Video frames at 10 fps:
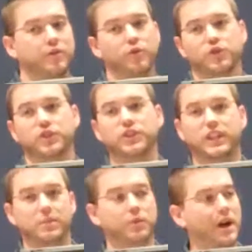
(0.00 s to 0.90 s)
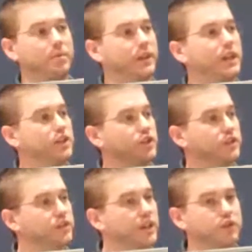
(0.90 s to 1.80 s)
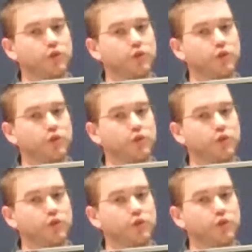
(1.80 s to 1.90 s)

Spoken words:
versus keep your application as